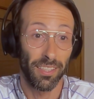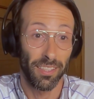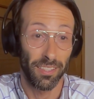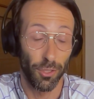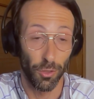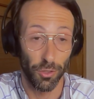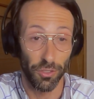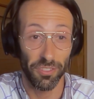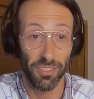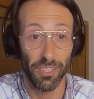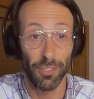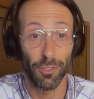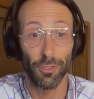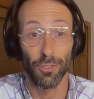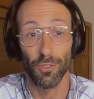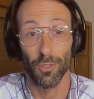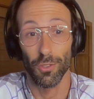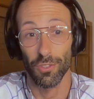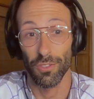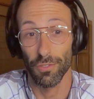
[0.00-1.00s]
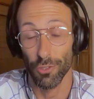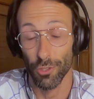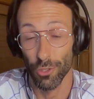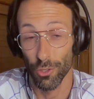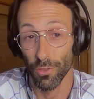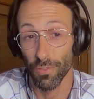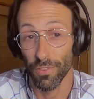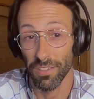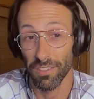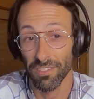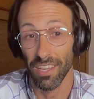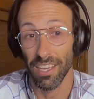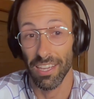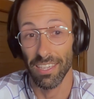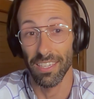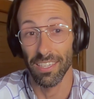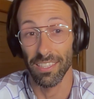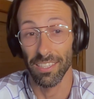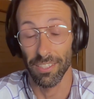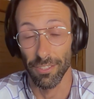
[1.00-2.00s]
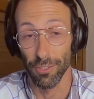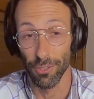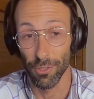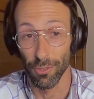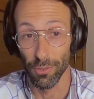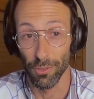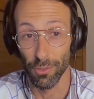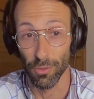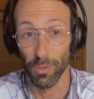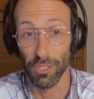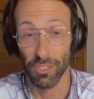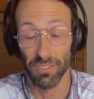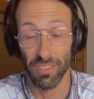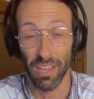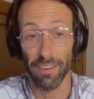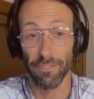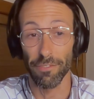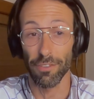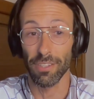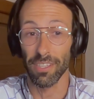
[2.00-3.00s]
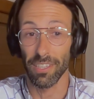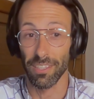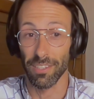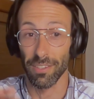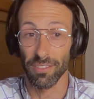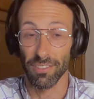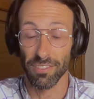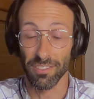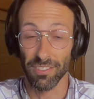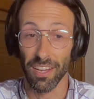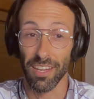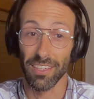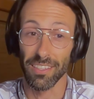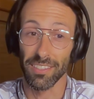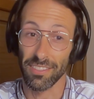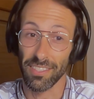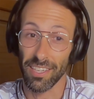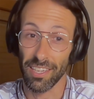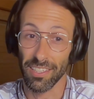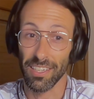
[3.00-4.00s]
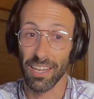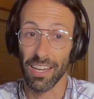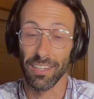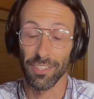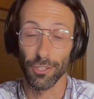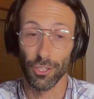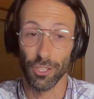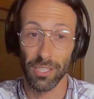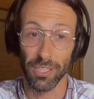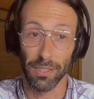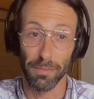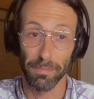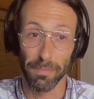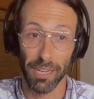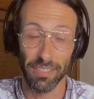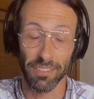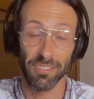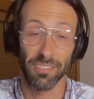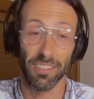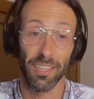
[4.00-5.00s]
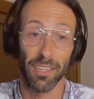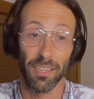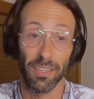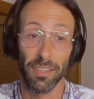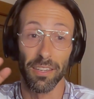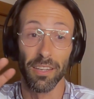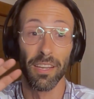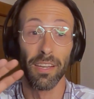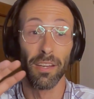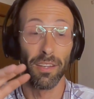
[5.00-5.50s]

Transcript: your single source of truth for the psychedelic news, which is everything under the sun: technology, medicine,